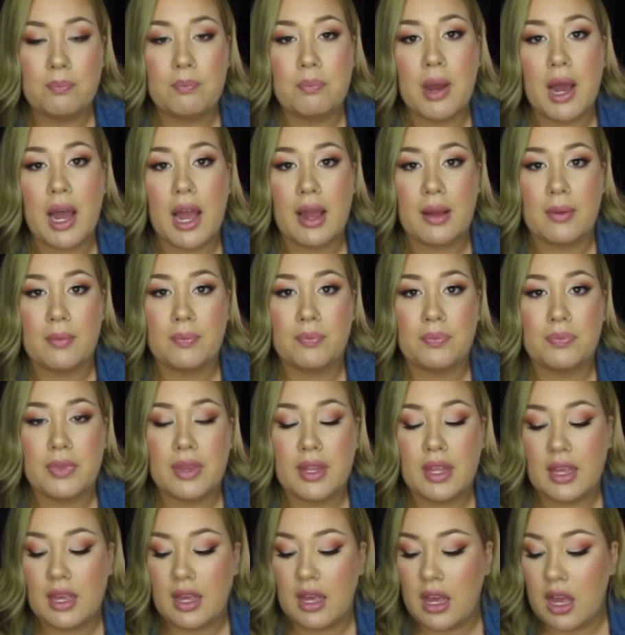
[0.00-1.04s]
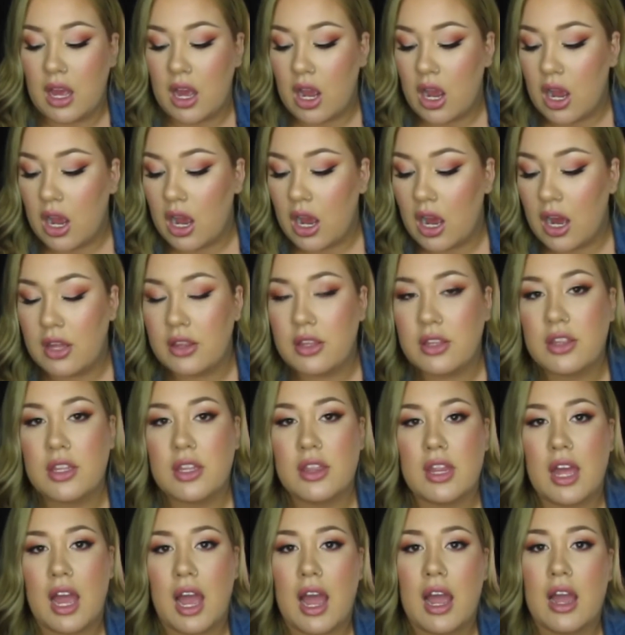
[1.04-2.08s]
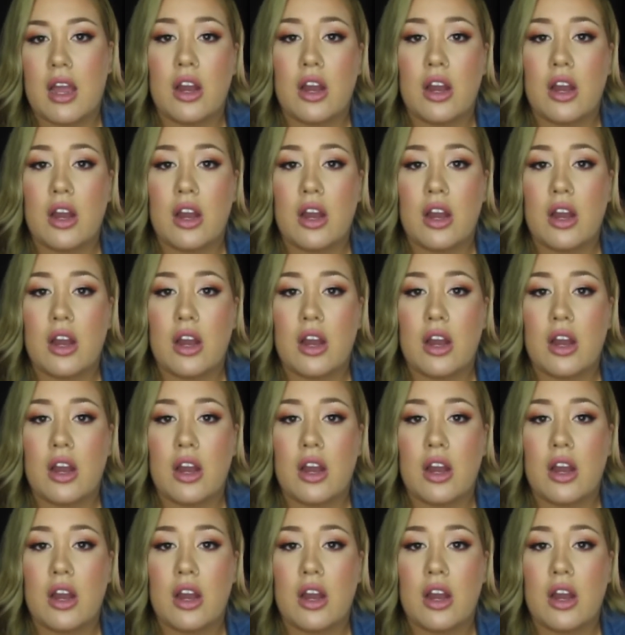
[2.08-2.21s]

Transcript: But other than that,